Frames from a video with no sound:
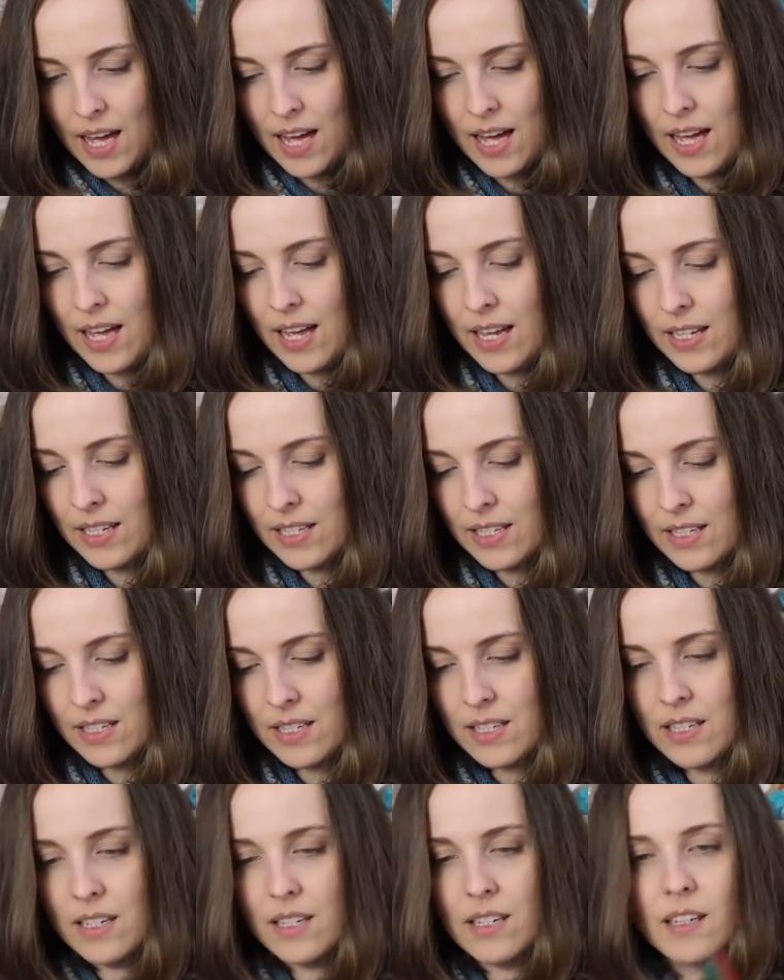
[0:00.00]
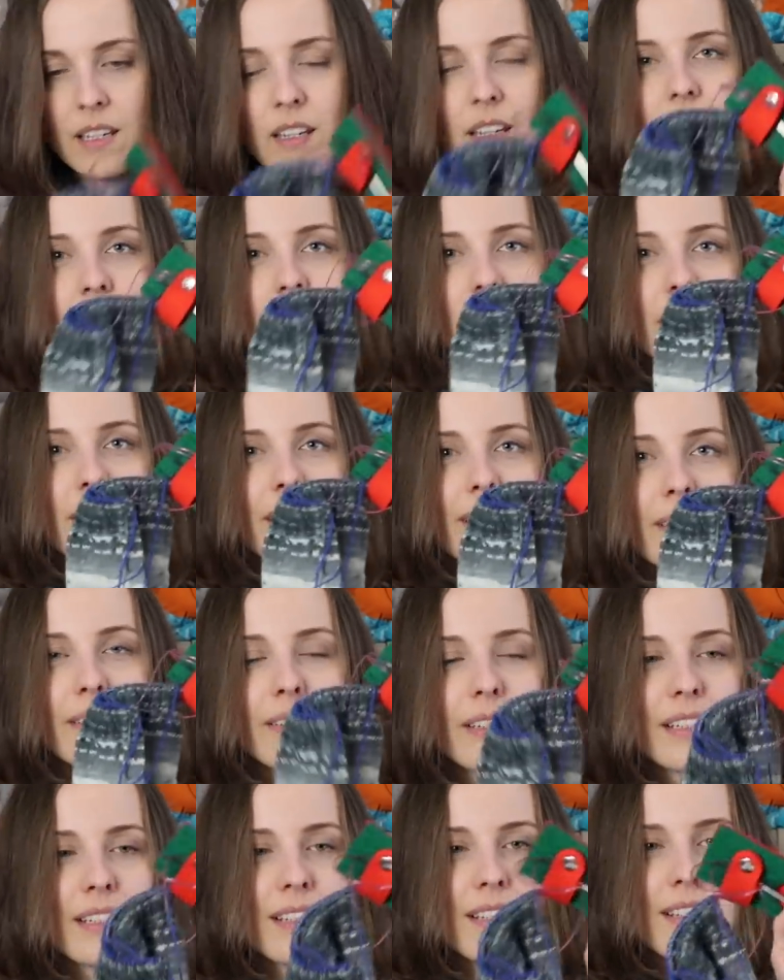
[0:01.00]
And
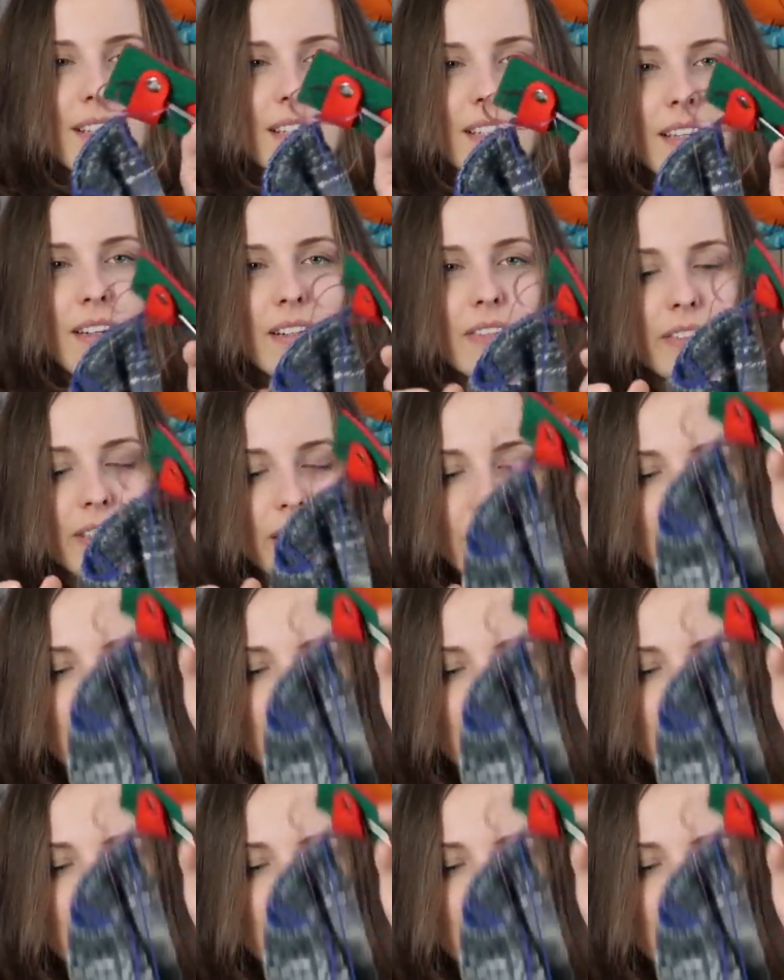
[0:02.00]
you can see over